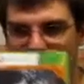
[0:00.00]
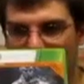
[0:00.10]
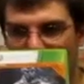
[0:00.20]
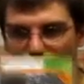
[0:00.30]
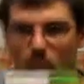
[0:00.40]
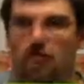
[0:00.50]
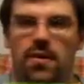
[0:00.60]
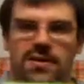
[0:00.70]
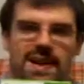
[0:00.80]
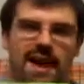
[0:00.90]

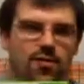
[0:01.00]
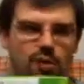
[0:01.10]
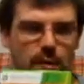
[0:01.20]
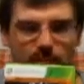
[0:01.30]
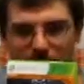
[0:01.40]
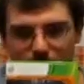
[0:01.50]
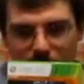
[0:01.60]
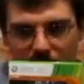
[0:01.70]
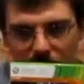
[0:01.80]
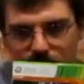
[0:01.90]
horrible texture
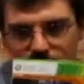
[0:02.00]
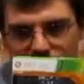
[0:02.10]
pop-up,